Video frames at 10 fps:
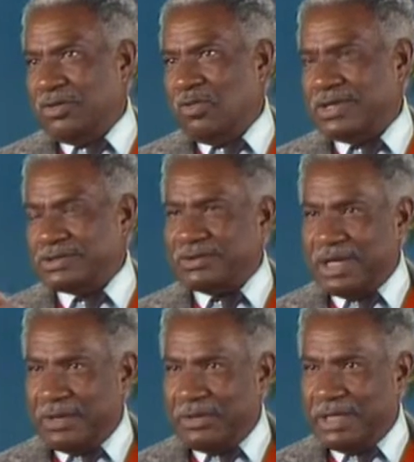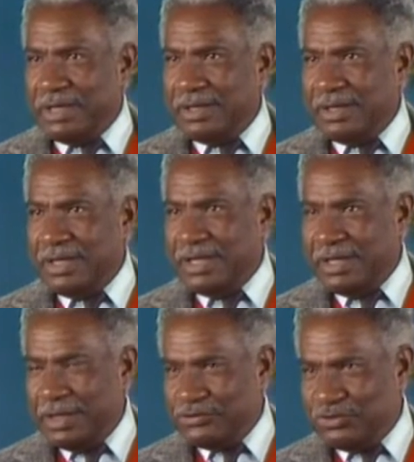was to not only
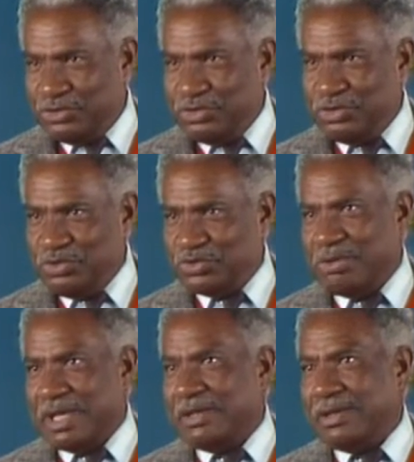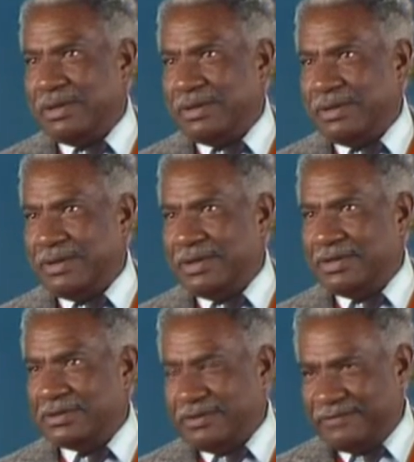introduce me
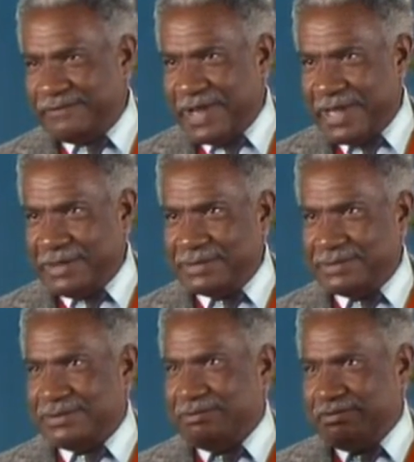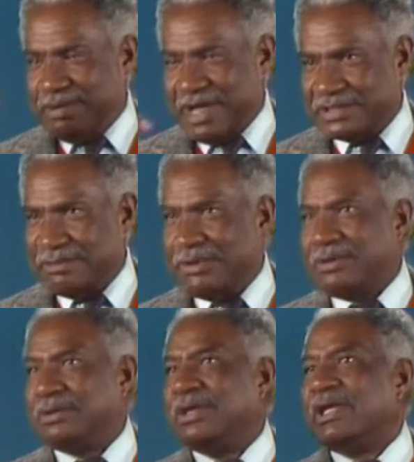to the violence
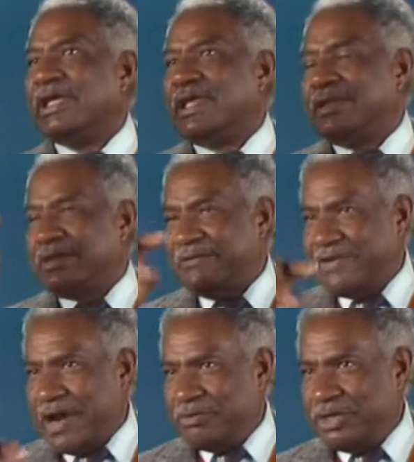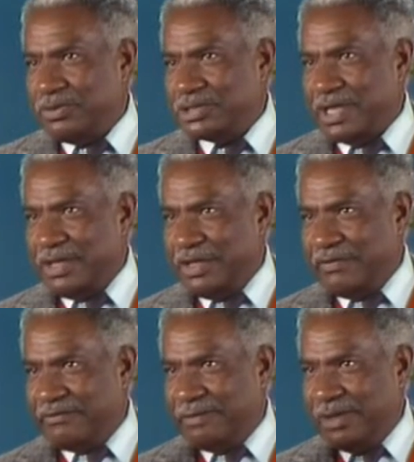possible in the environment in which I lived,